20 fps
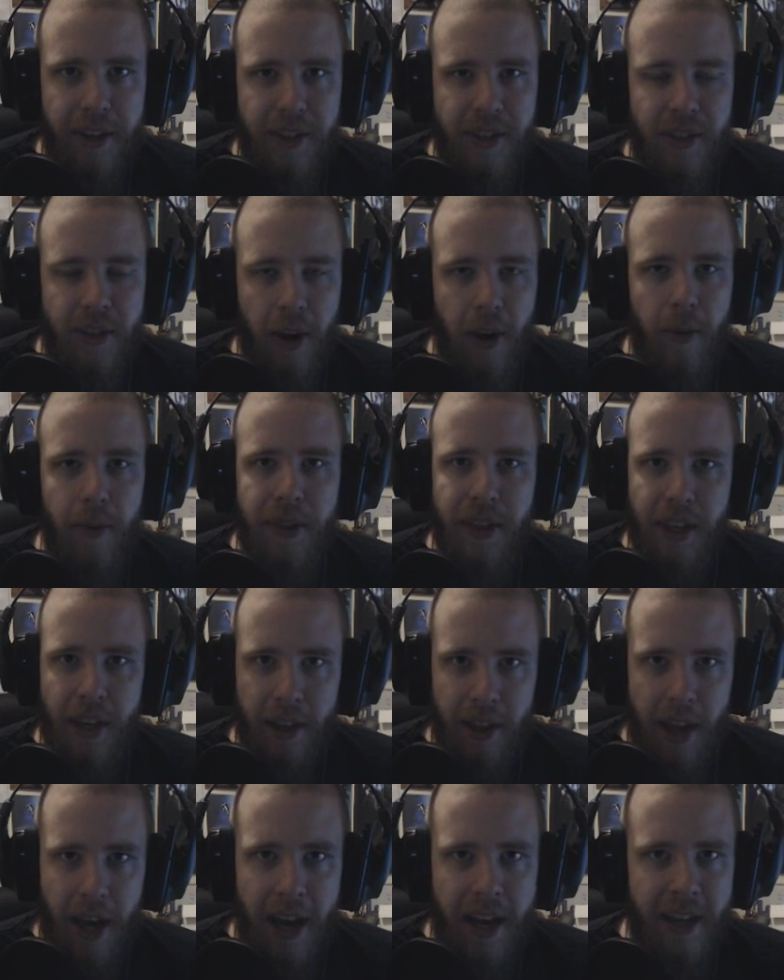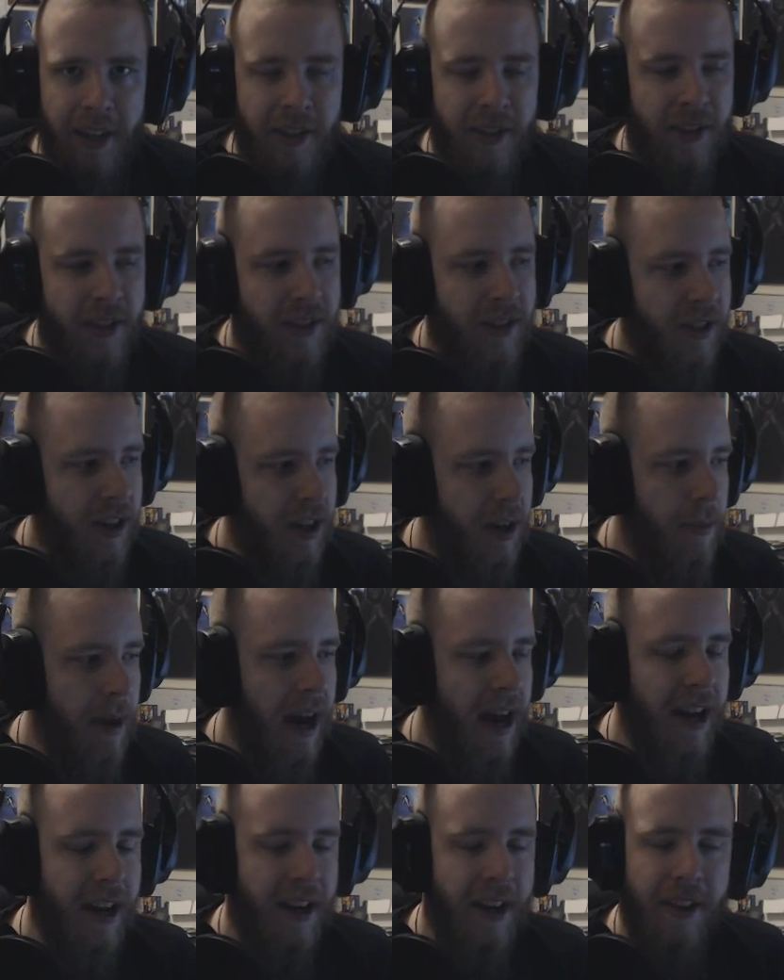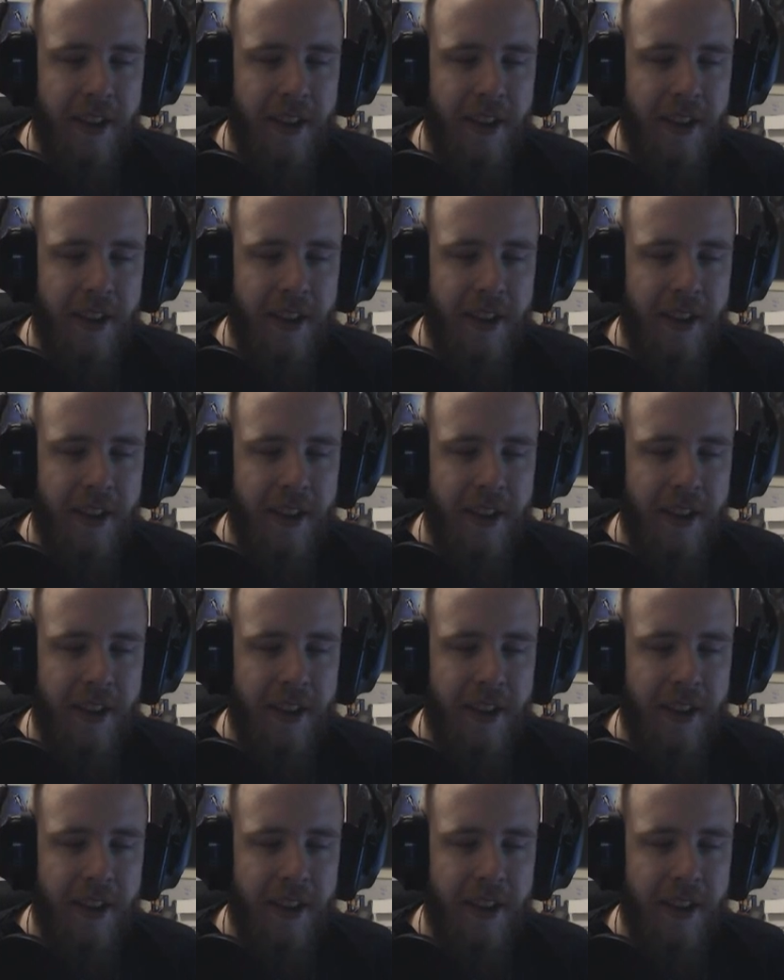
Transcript: to start with the Alliance cinematic.